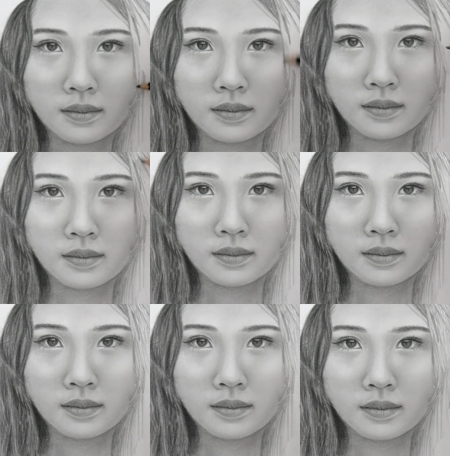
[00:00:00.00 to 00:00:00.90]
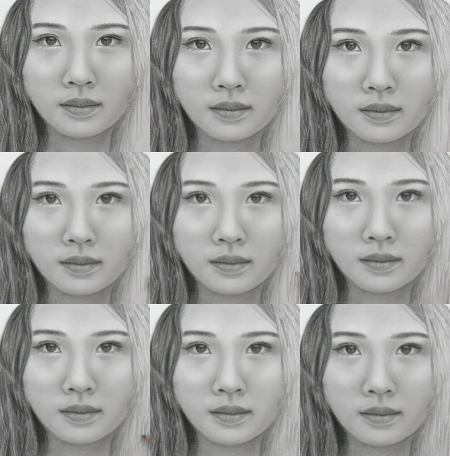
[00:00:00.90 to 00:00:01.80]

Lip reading: Nobody speaks.